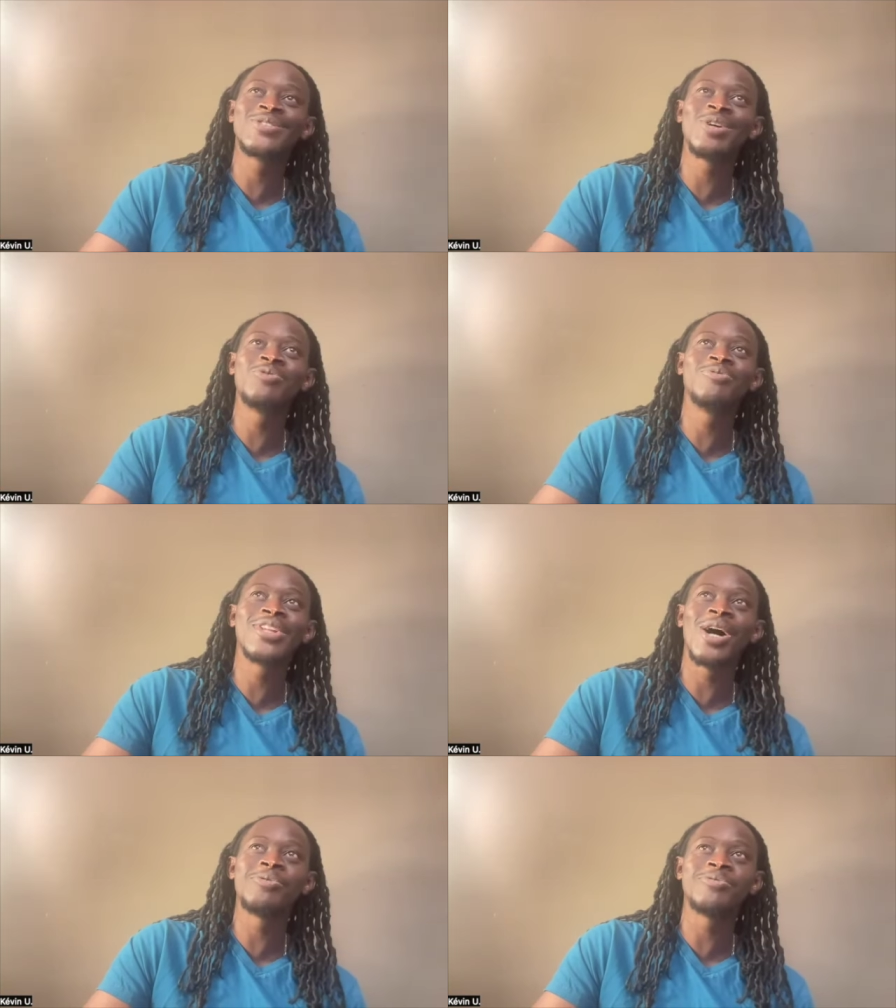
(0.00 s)
something a
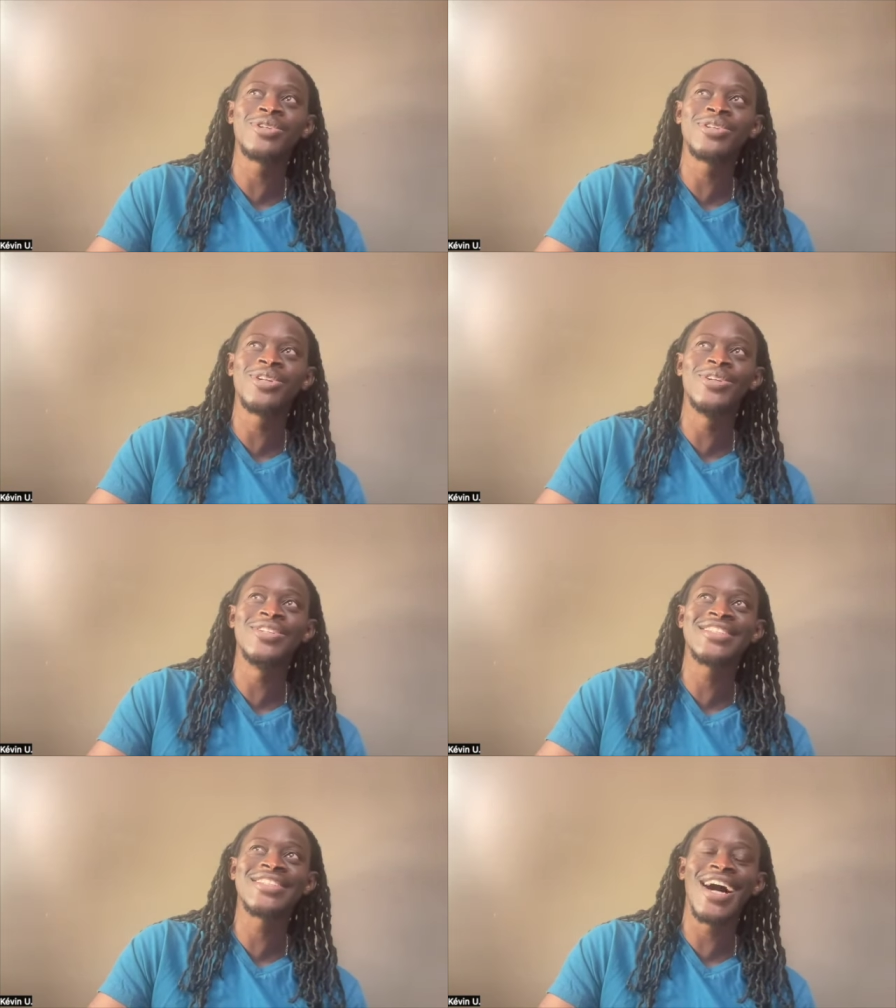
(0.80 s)
lot of people don't know
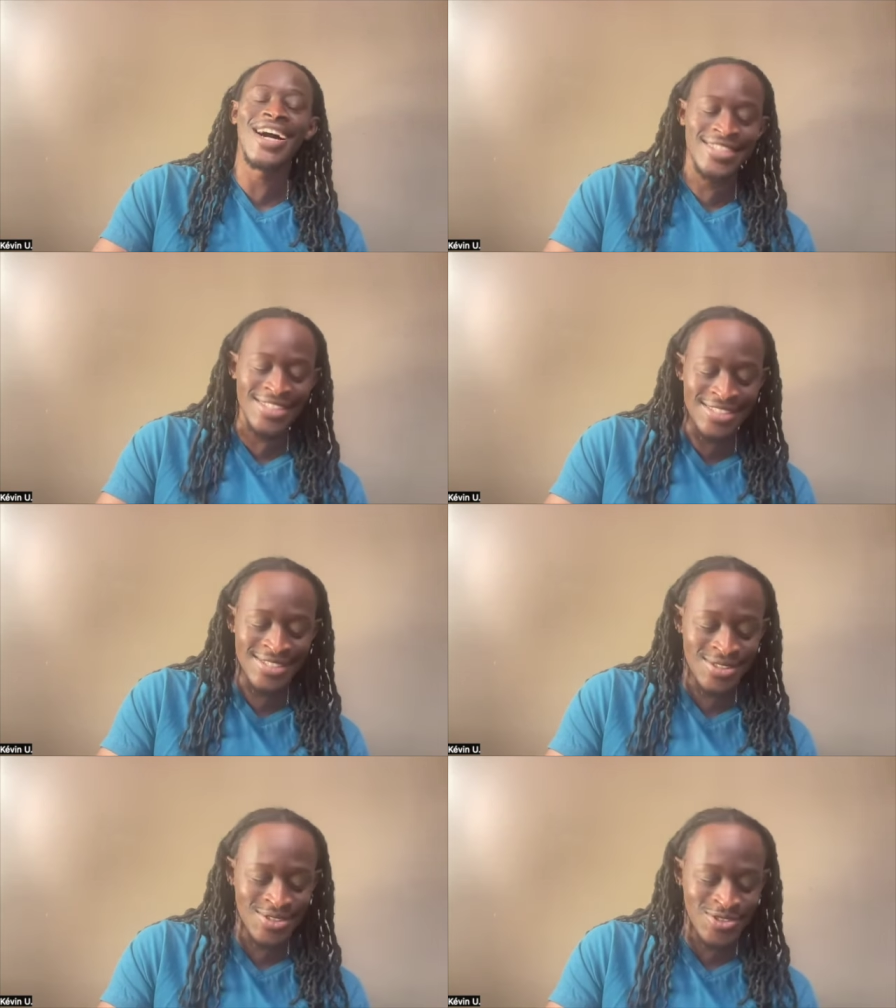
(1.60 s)
is I did
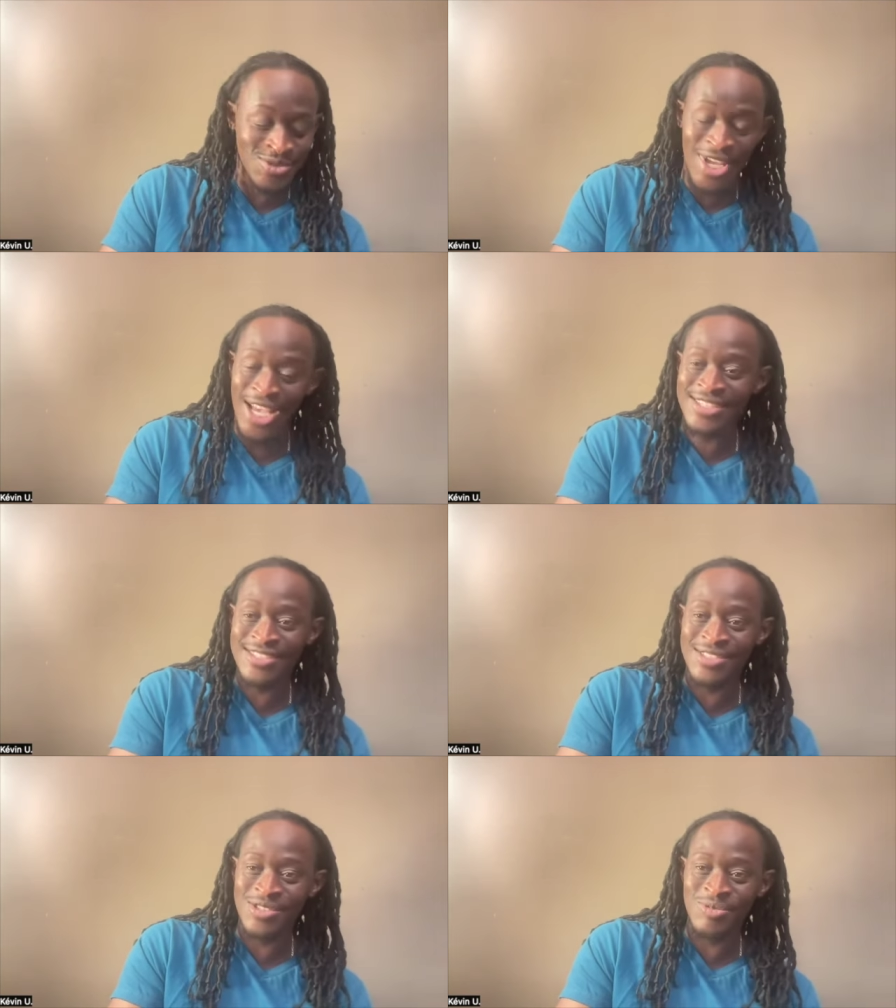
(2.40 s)
do gymnastics
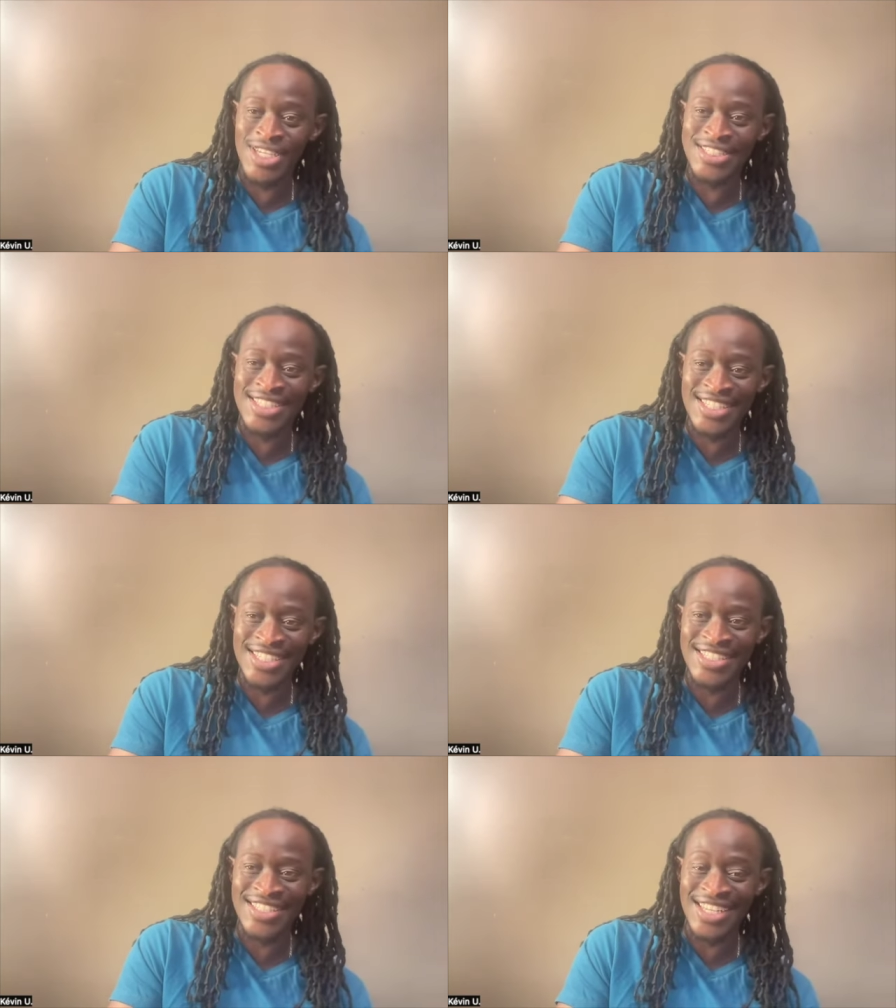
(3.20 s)
a little bit as a
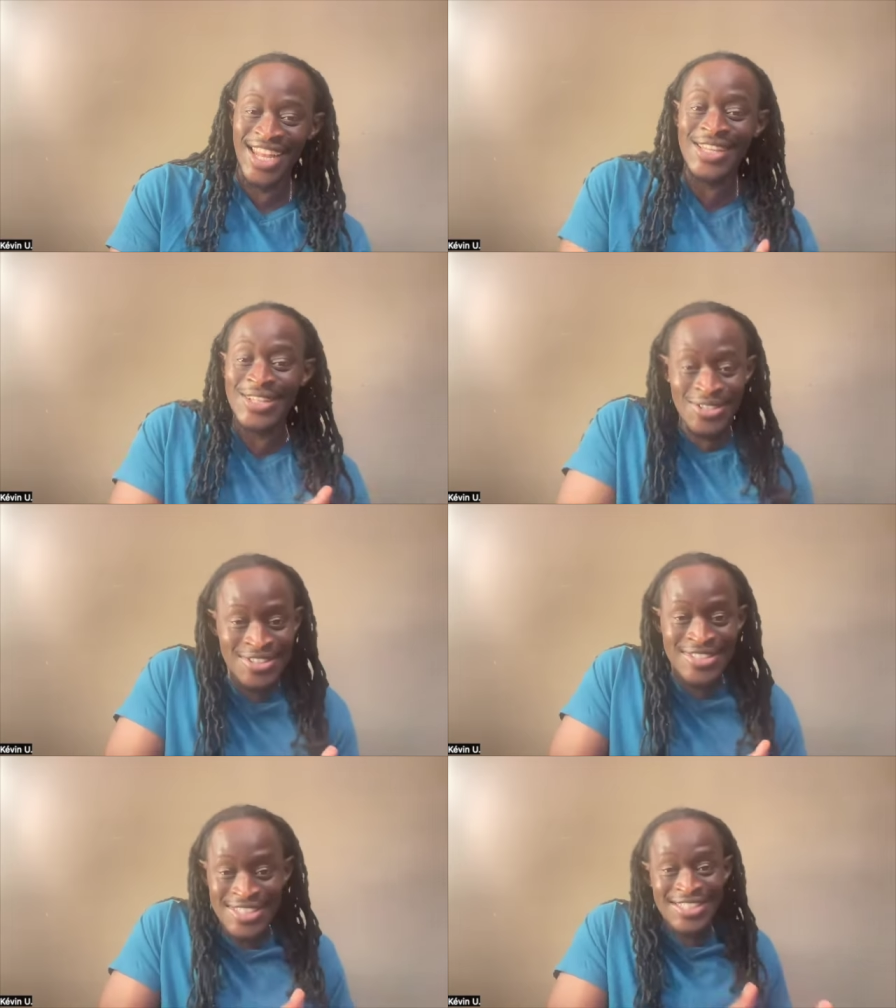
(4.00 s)
kid, and I okay.
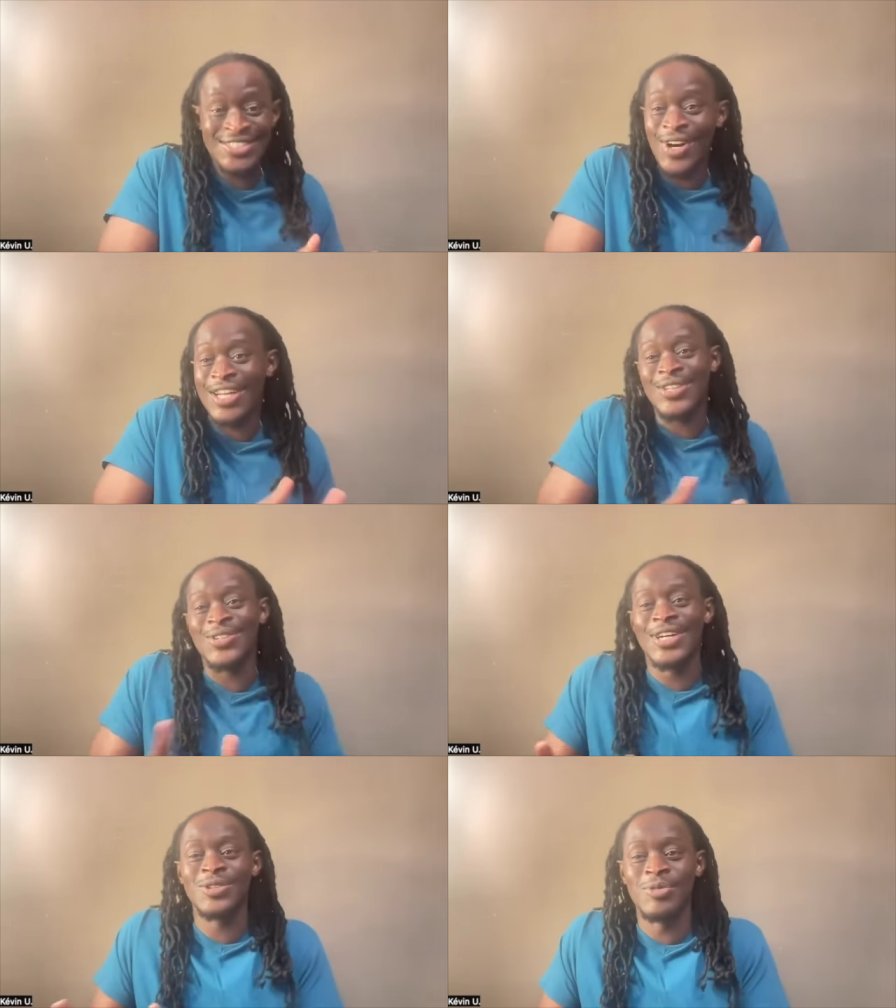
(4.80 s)
literally did it like I learned
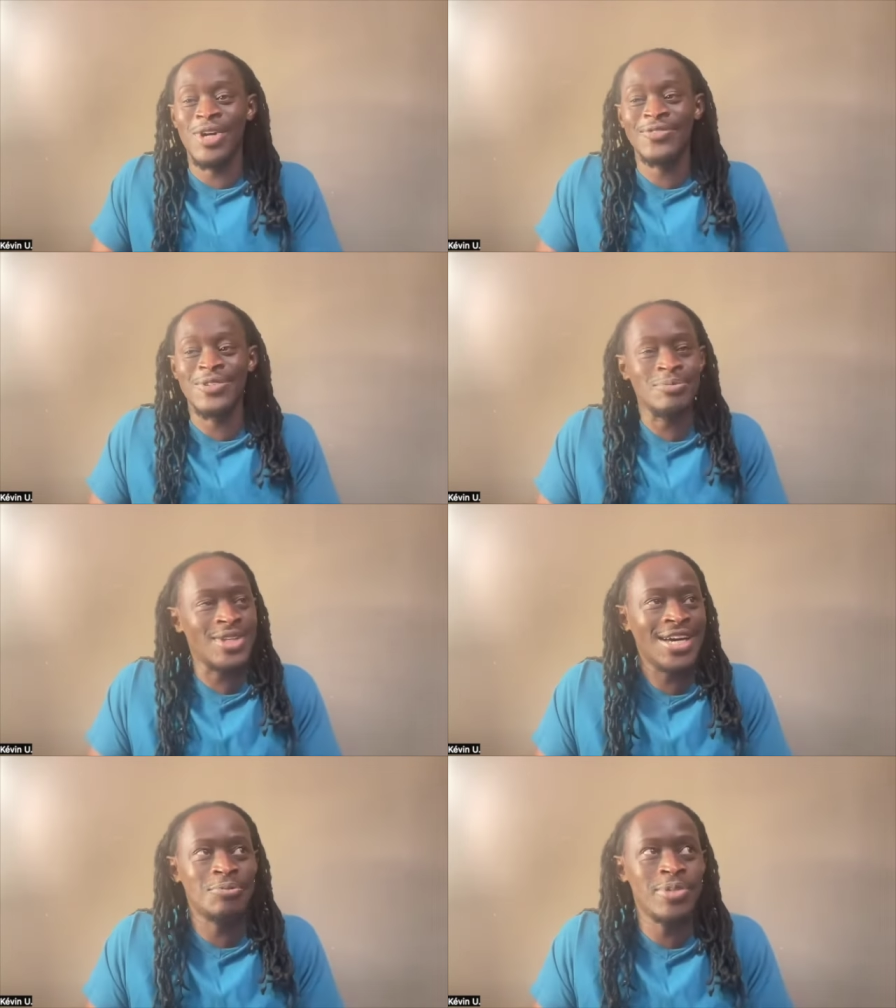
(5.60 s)
how to do a backflip, and
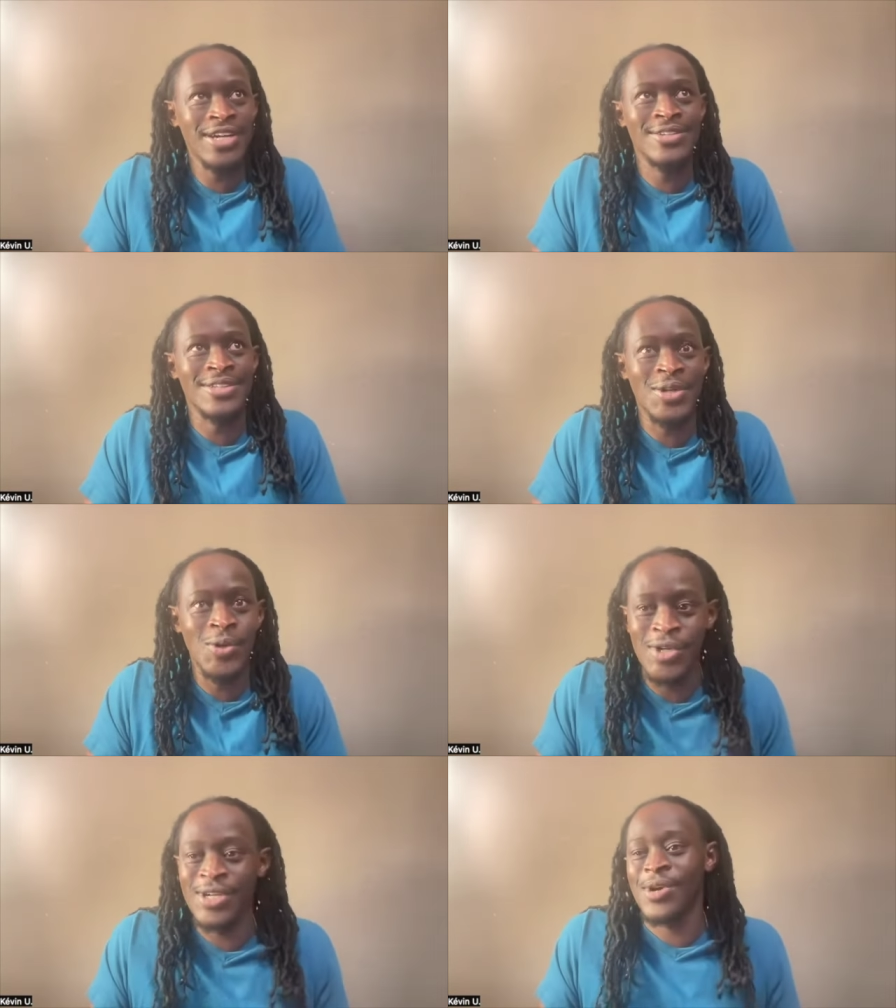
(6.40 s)
I apparently
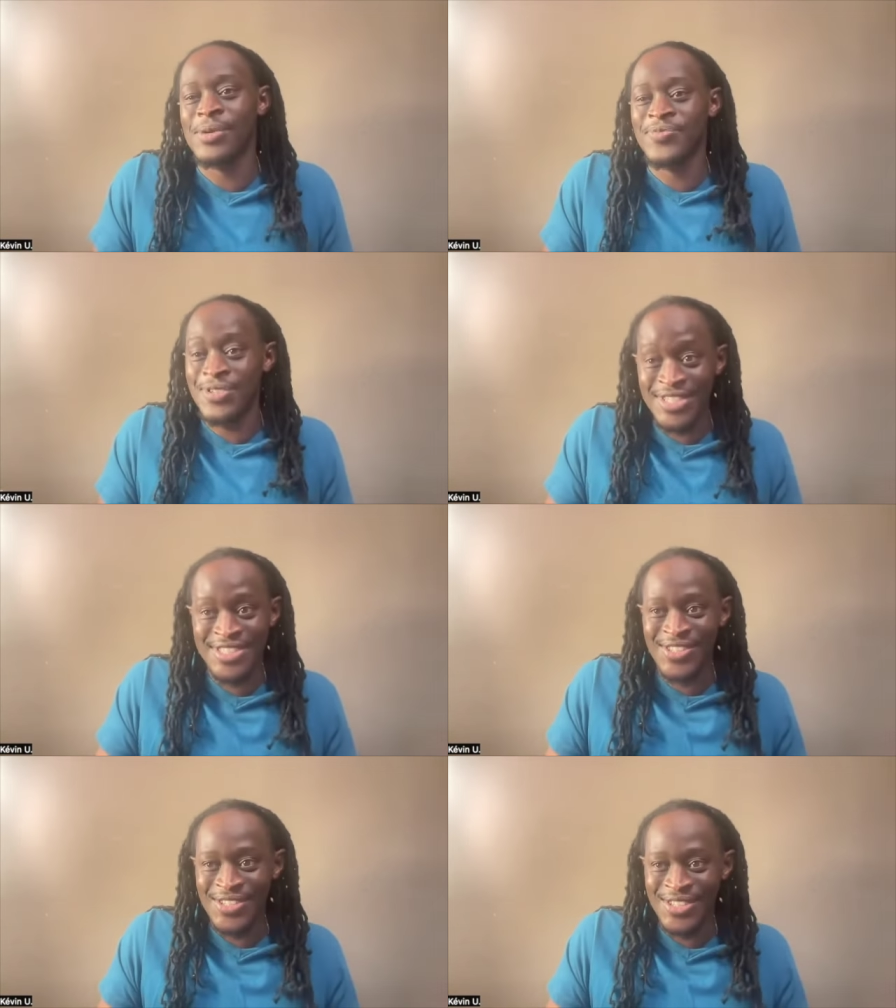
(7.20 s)
quit right before they
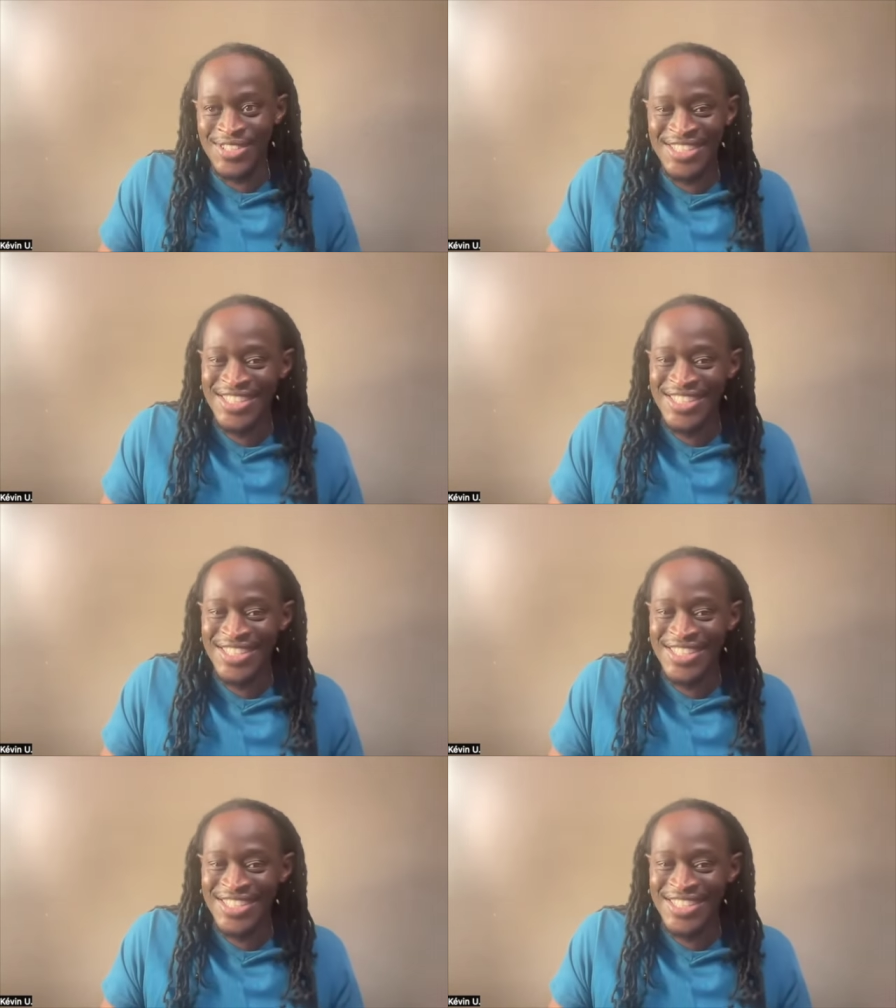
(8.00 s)
started learning.